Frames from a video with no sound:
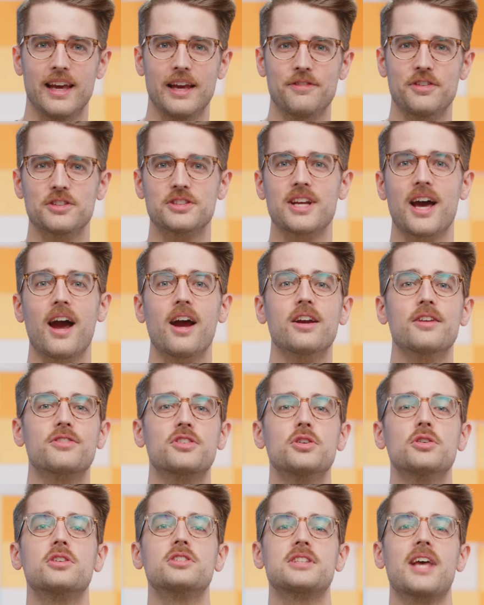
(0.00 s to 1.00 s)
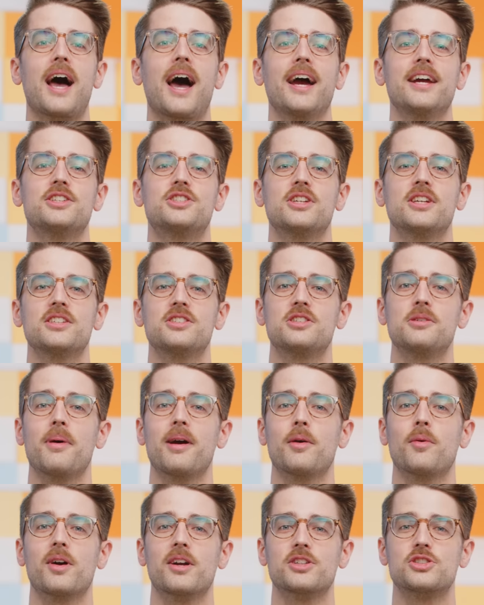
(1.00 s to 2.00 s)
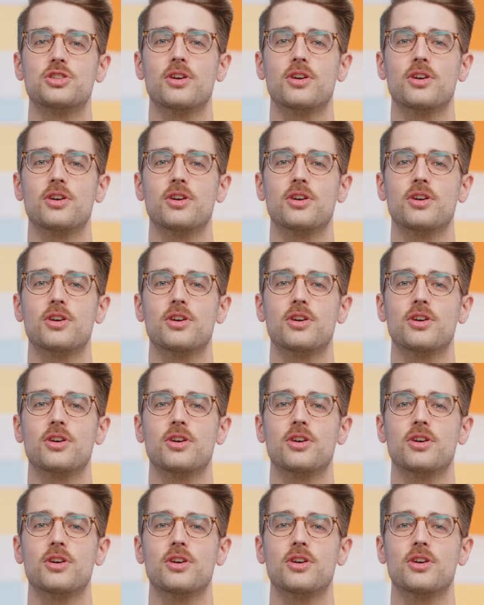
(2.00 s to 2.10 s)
If you're tired of Google's hijinks, you might want to